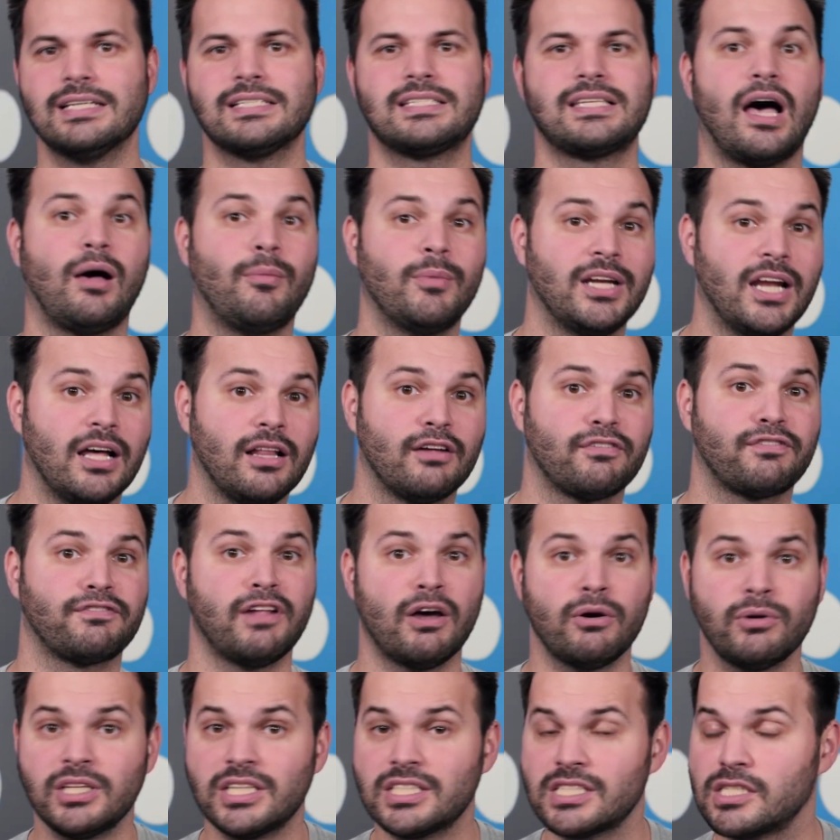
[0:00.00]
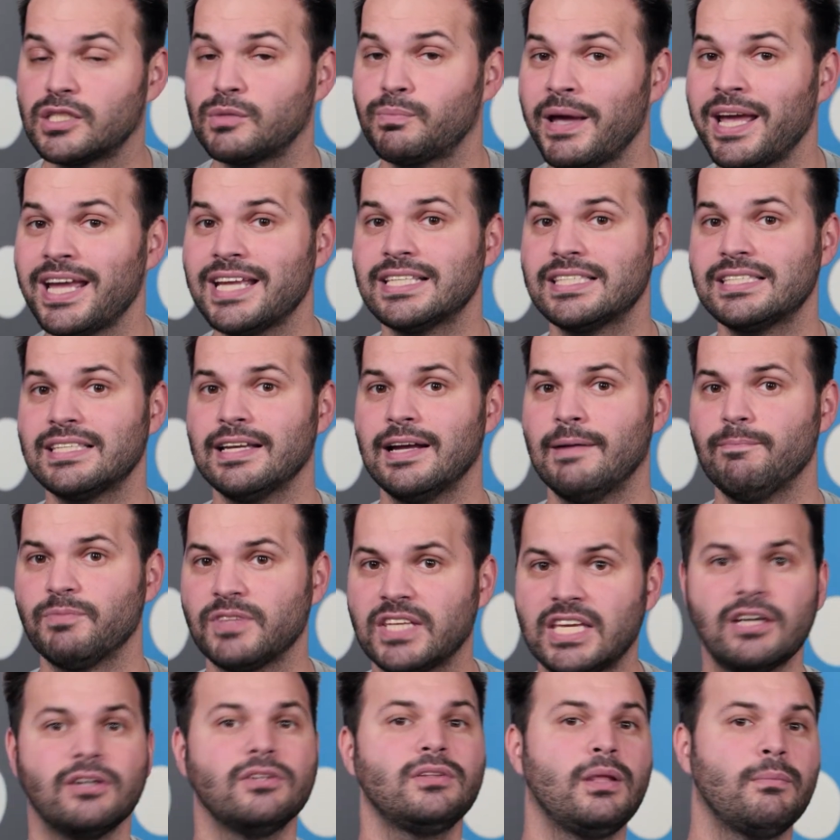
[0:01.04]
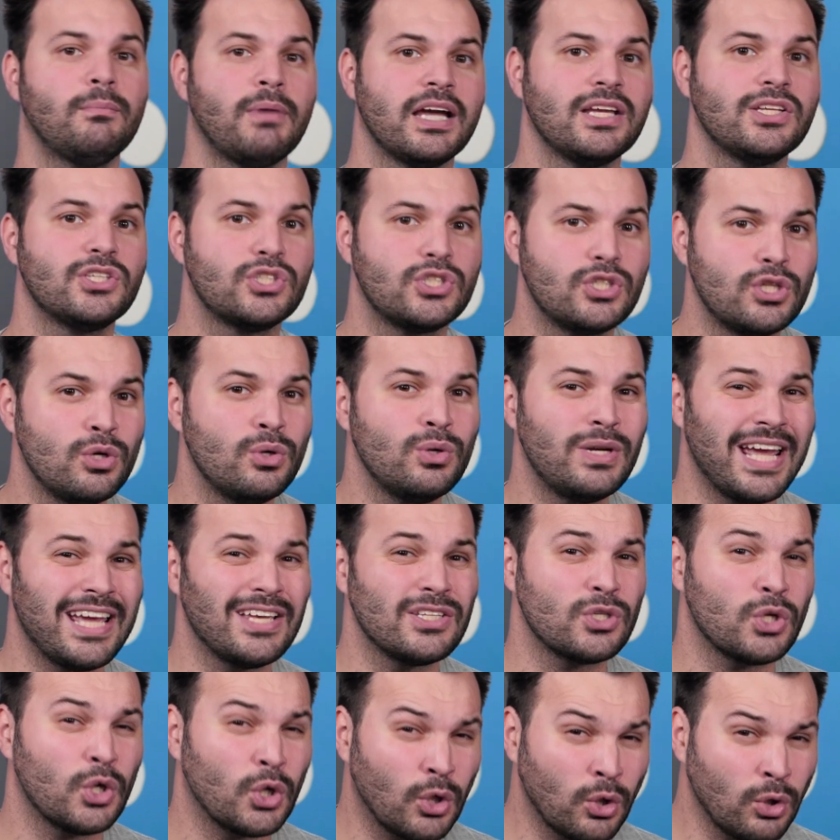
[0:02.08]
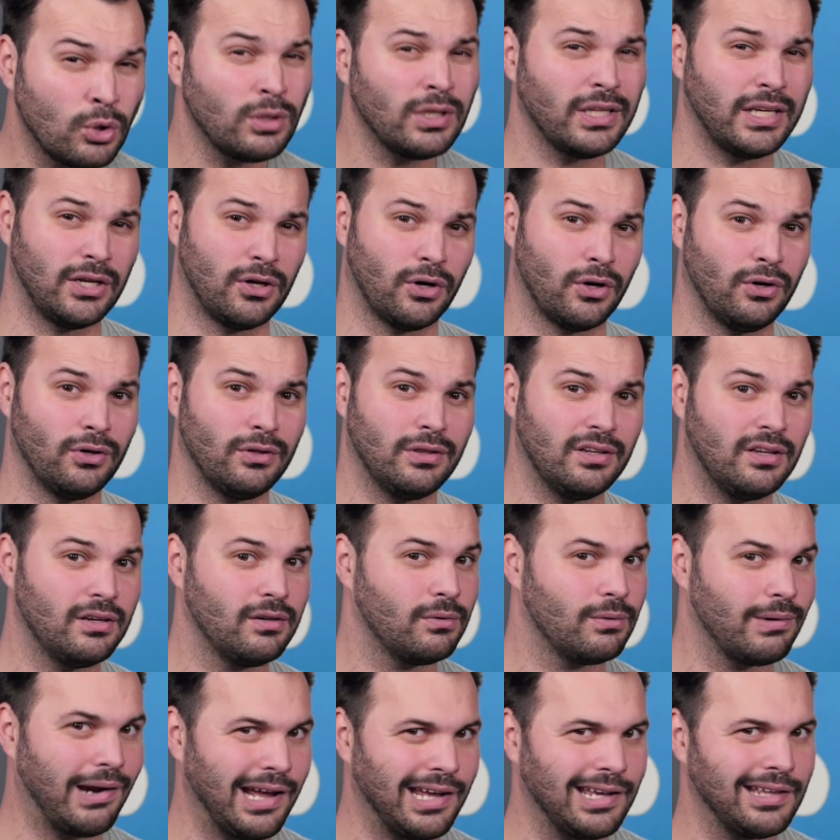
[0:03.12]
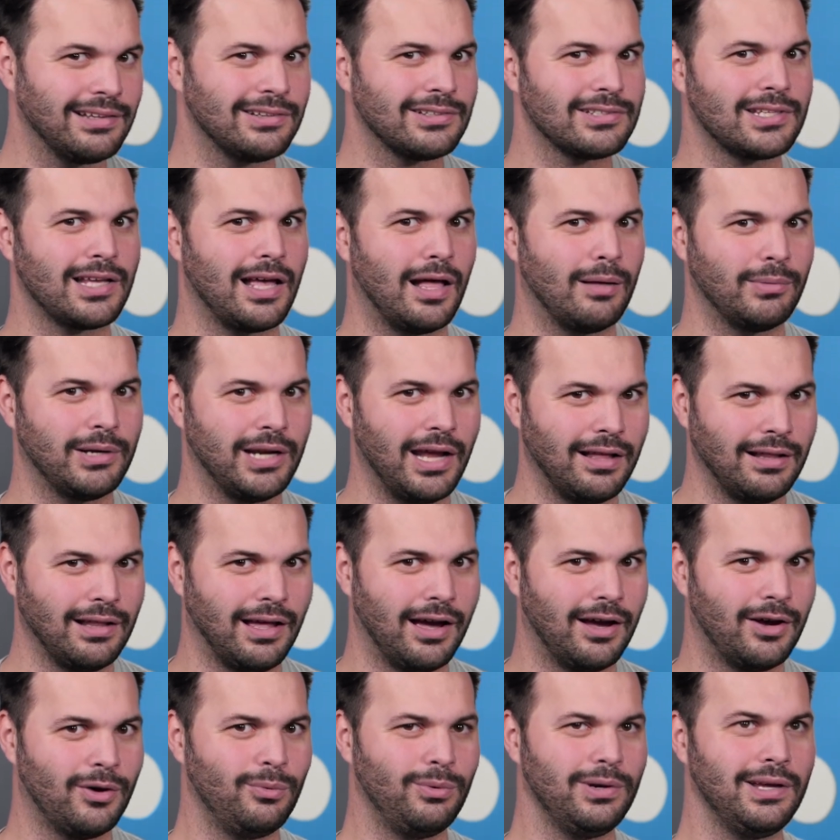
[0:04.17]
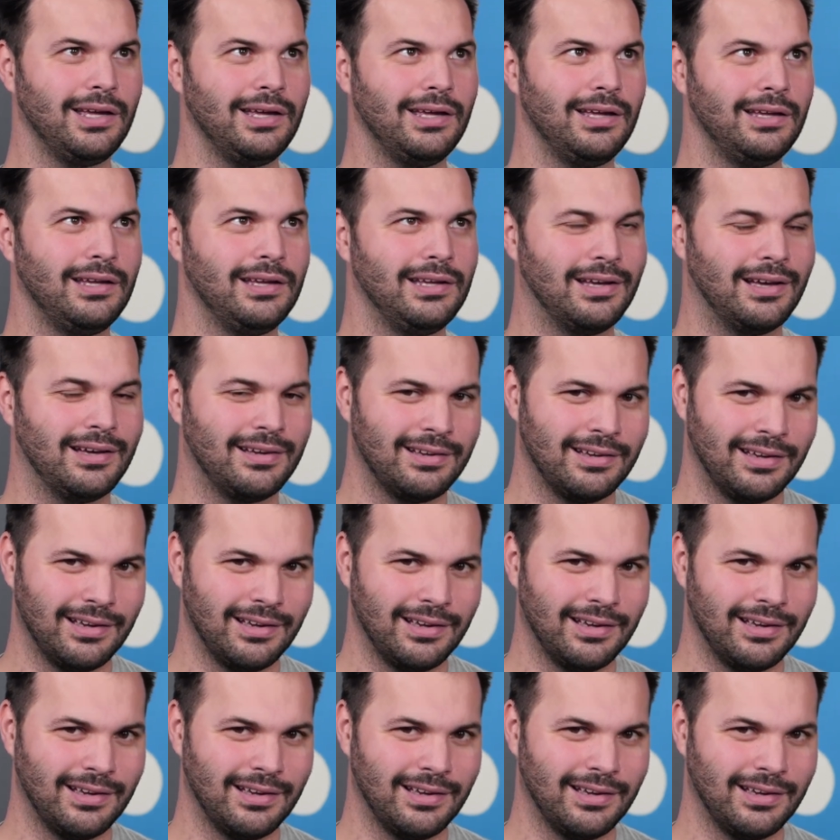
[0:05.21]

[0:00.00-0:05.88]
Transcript: Salmonella flown into space killed the mice 2 days earlier than regular Salmonella. Whee!